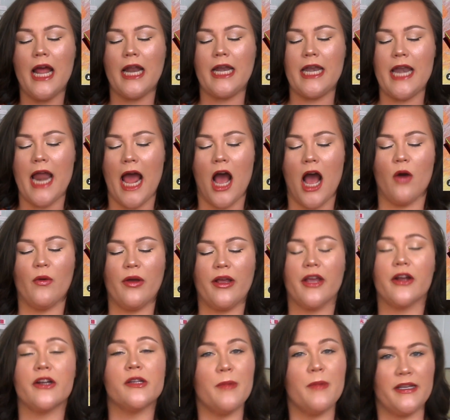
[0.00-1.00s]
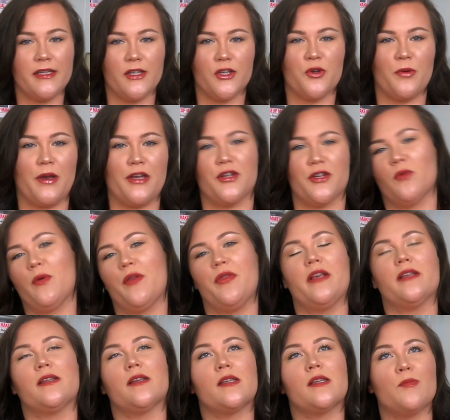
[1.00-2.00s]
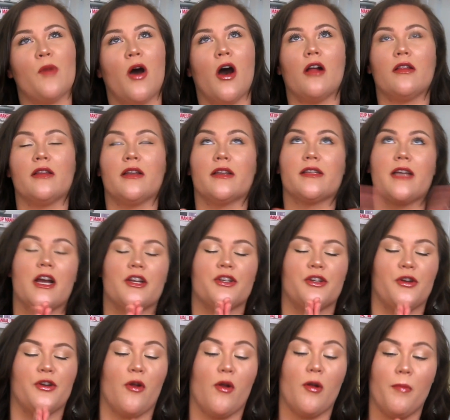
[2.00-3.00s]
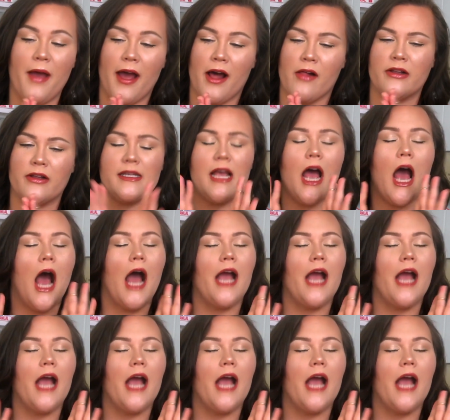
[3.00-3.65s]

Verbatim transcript: Now, here's my situation with these small Natasha Denona palettes.